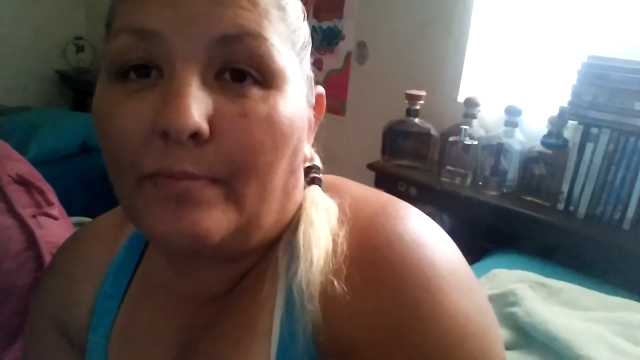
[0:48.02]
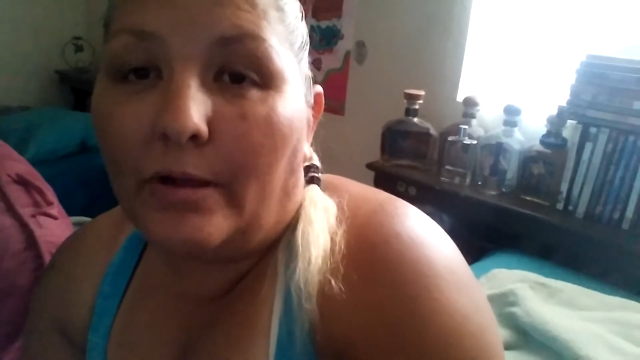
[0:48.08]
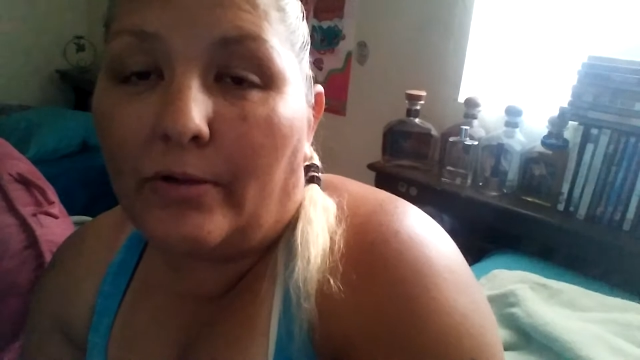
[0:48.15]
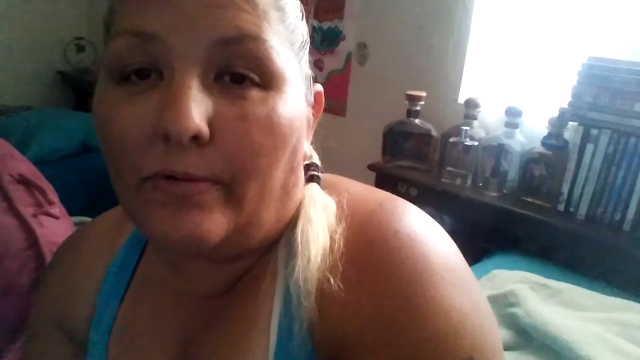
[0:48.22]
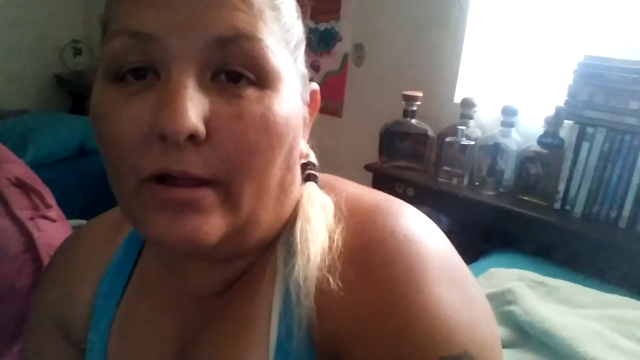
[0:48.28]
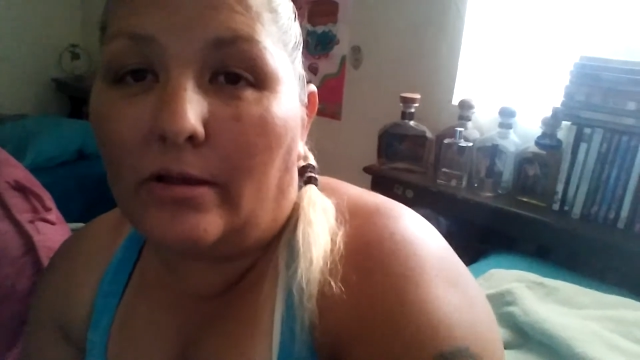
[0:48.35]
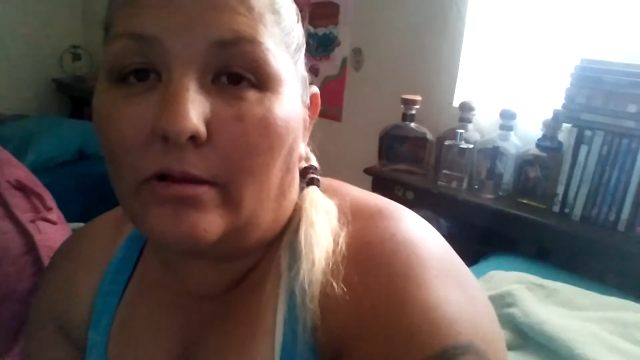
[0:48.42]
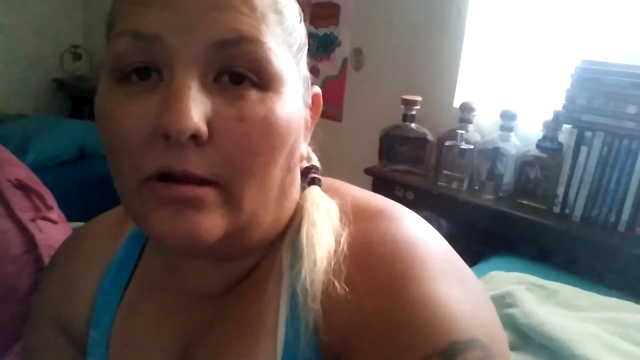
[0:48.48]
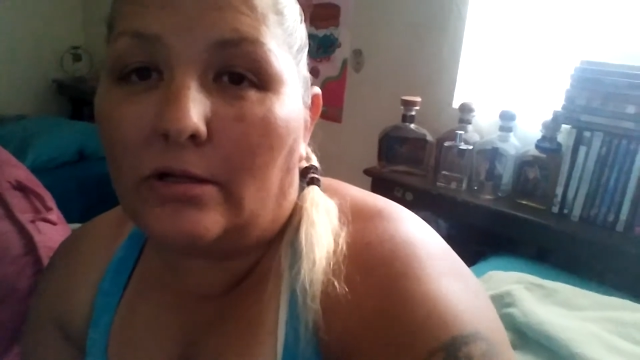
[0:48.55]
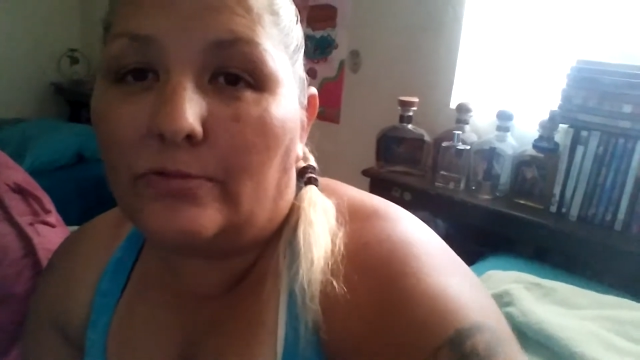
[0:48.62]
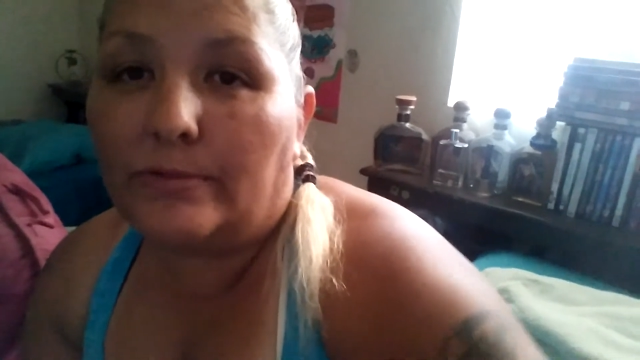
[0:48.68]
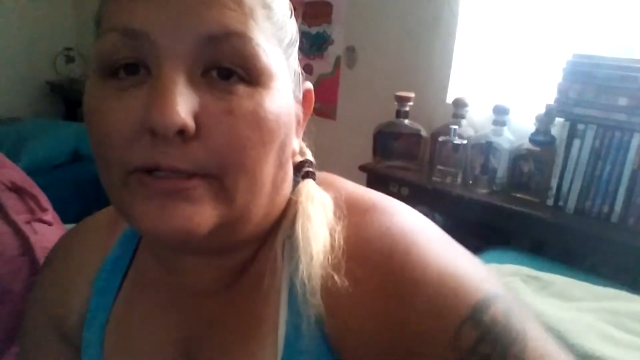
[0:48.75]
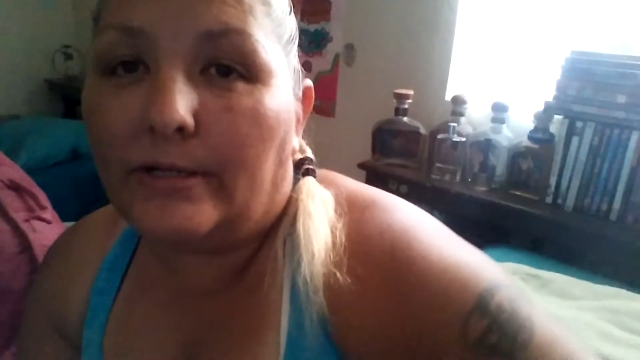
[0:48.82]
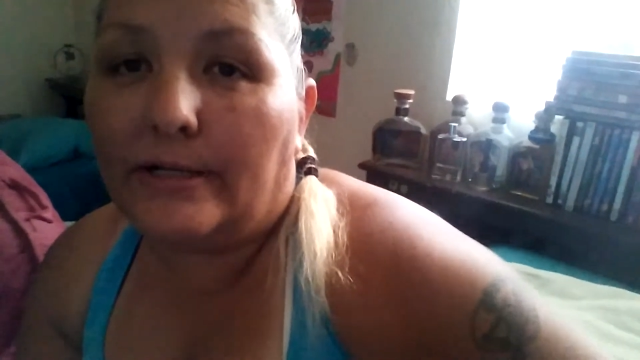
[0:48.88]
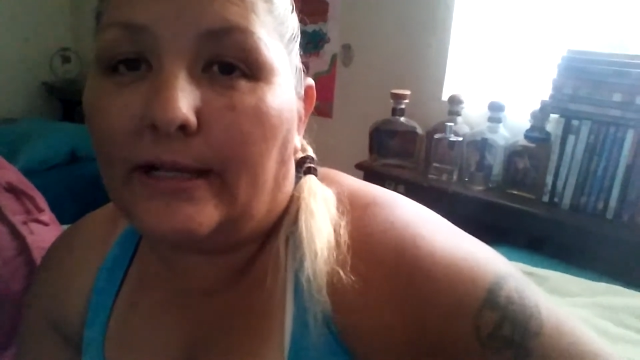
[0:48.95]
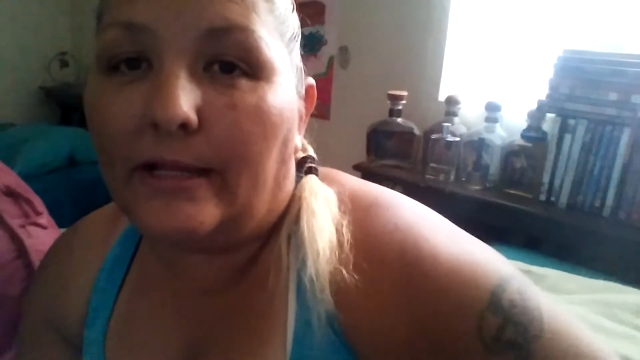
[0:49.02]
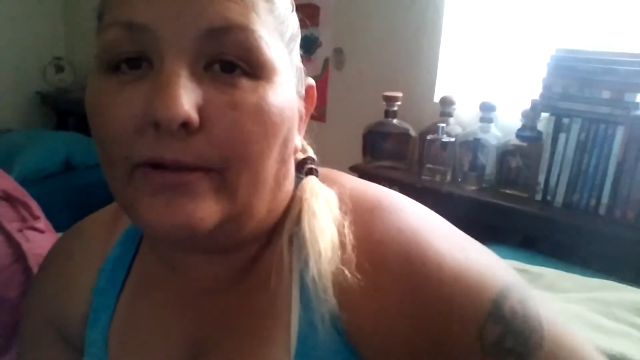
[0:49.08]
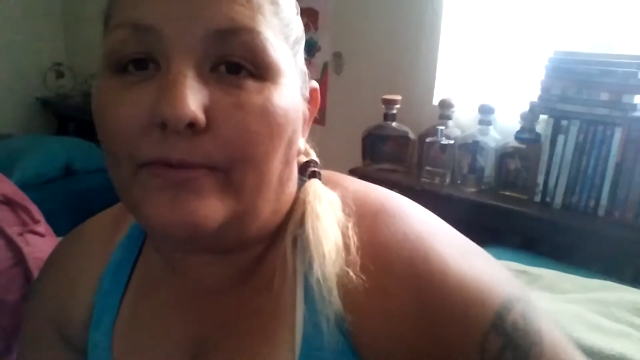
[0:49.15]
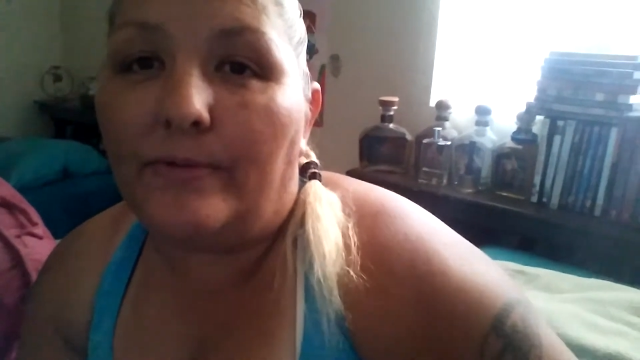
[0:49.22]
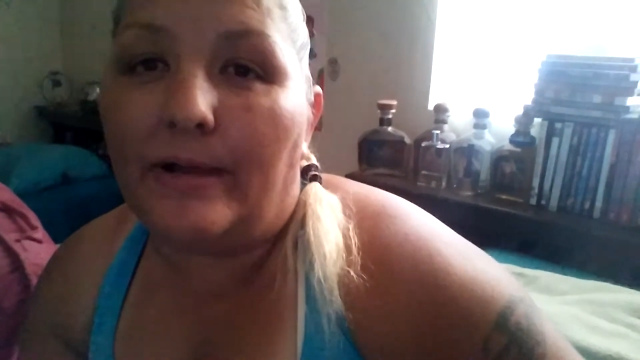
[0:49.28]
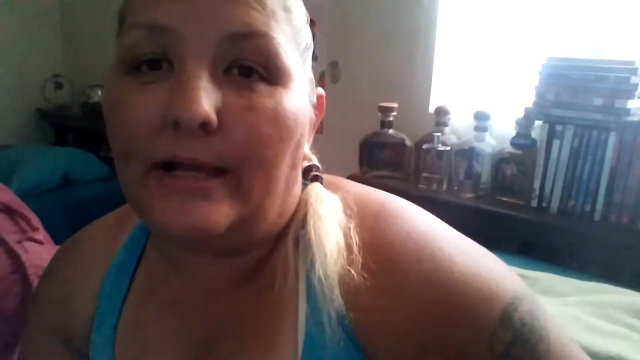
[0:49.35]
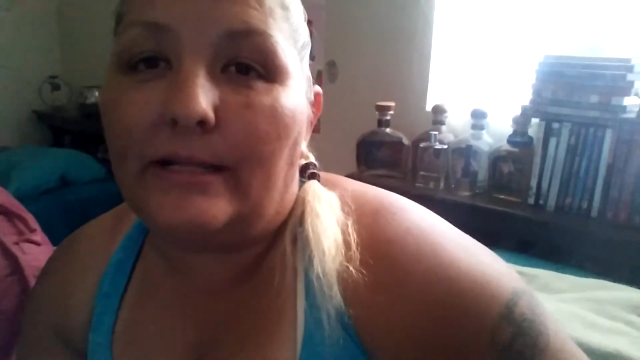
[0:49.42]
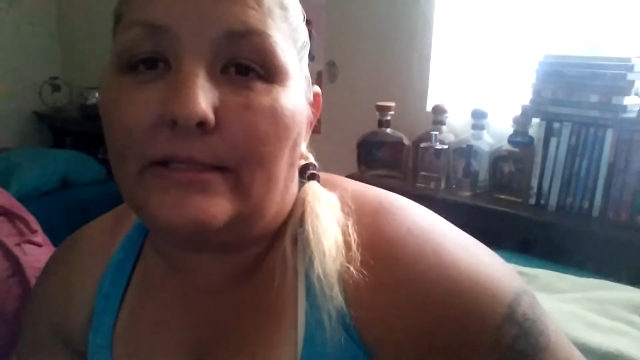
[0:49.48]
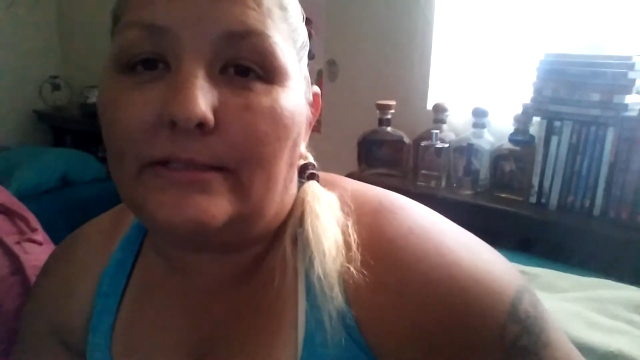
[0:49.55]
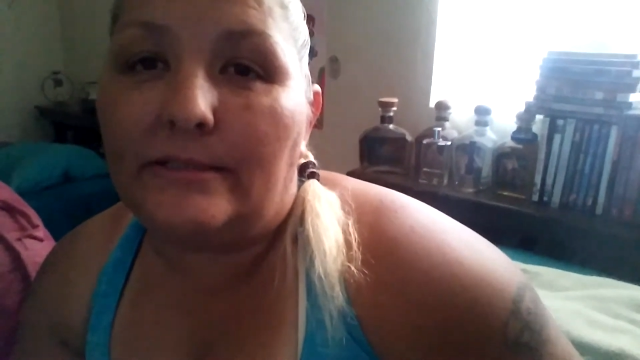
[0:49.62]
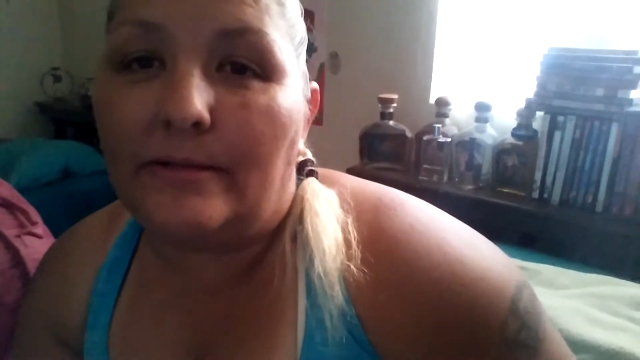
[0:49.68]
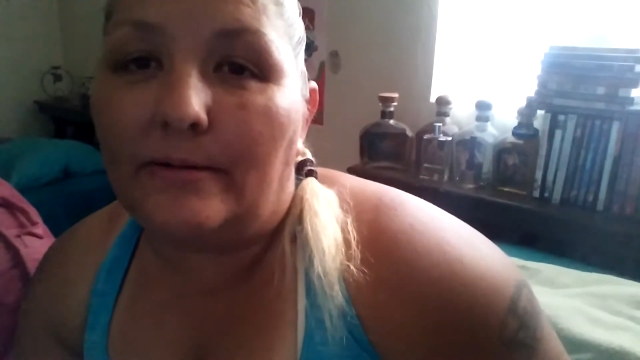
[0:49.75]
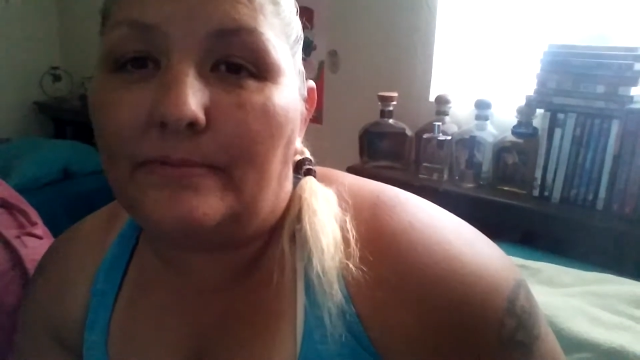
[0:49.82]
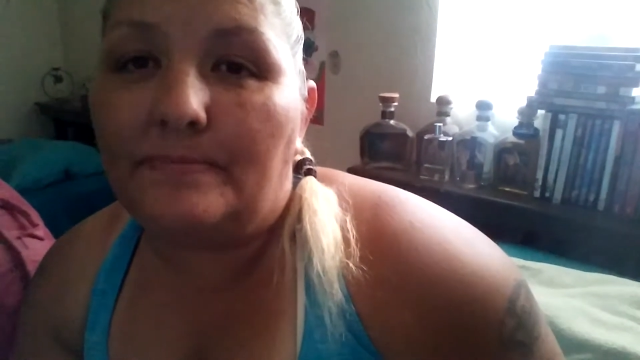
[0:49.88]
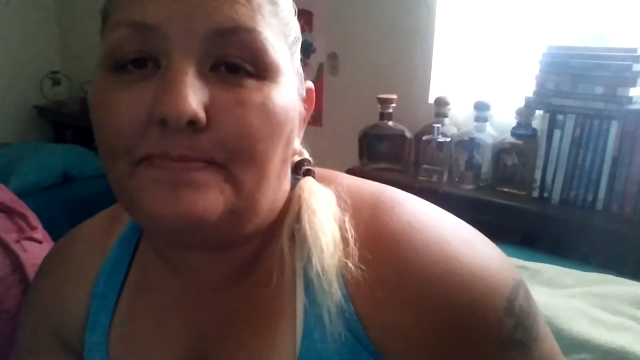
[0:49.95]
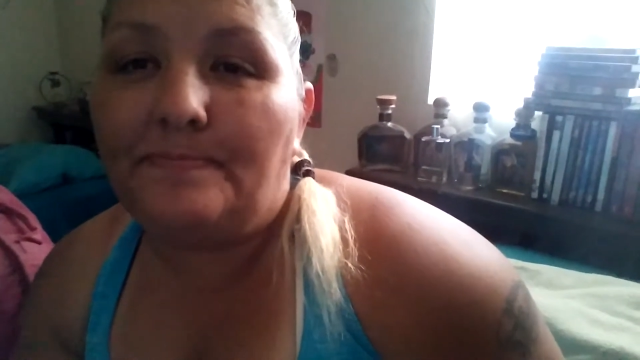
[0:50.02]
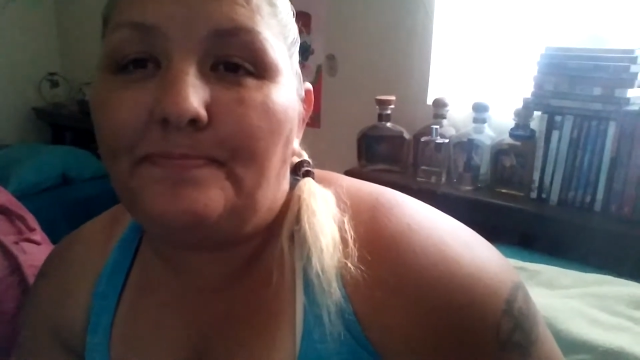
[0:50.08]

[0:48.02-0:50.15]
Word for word: my granddaughters, were here getting wet. So.